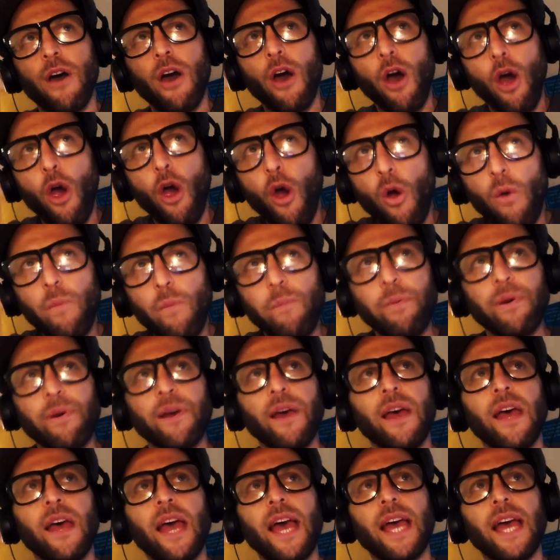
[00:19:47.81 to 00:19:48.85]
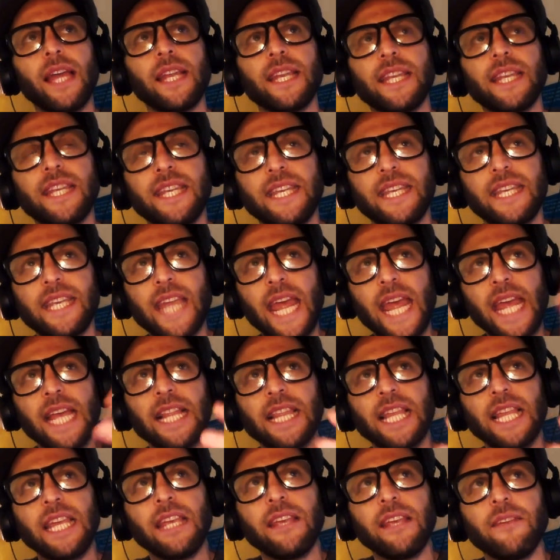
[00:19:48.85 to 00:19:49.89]
hope and
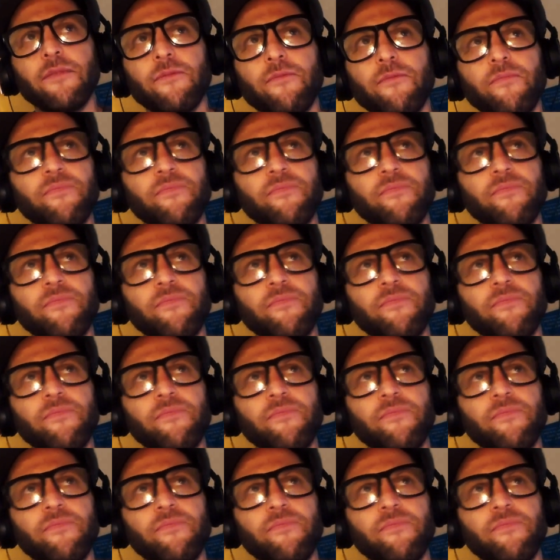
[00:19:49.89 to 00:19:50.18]
daily